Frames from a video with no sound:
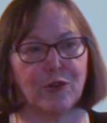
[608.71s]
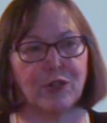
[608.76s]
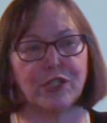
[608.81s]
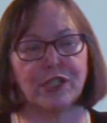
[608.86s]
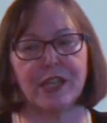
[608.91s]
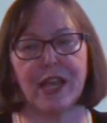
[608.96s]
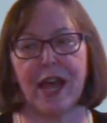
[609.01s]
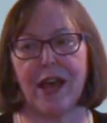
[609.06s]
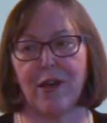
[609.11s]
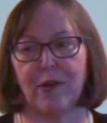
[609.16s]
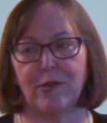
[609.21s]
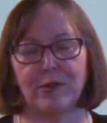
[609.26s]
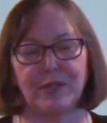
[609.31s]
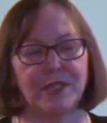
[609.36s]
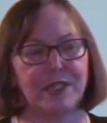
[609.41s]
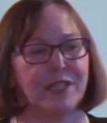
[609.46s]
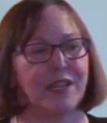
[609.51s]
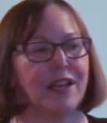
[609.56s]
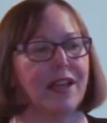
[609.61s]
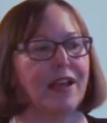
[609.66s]
or
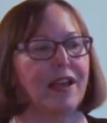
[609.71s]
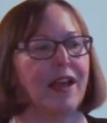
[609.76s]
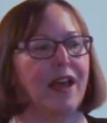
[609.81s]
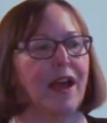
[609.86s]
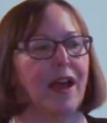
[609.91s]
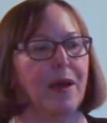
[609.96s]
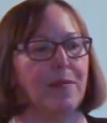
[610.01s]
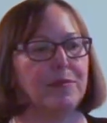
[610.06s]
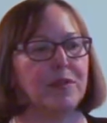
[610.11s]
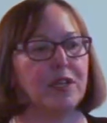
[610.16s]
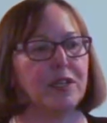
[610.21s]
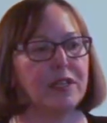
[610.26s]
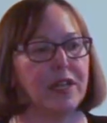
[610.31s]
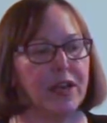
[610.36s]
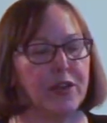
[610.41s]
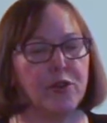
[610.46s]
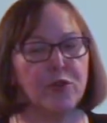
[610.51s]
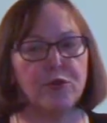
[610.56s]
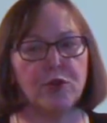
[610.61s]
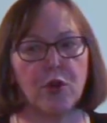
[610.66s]
sounds um, to
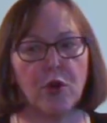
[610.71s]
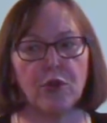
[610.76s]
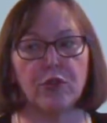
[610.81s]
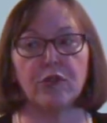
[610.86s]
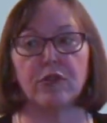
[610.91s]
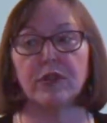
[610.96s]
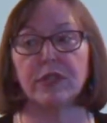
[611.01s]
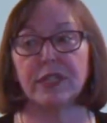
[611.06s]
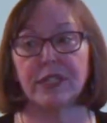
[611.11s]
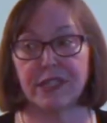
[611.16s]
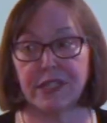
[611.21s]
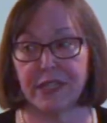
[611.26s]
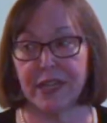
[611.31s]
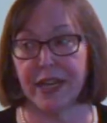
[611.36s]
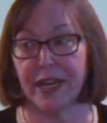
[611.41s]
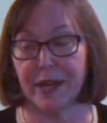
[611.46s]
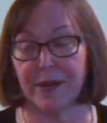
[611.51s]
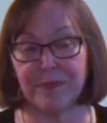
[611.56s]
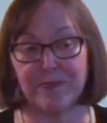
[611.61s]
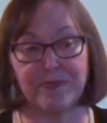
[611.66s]
let you know they're listening.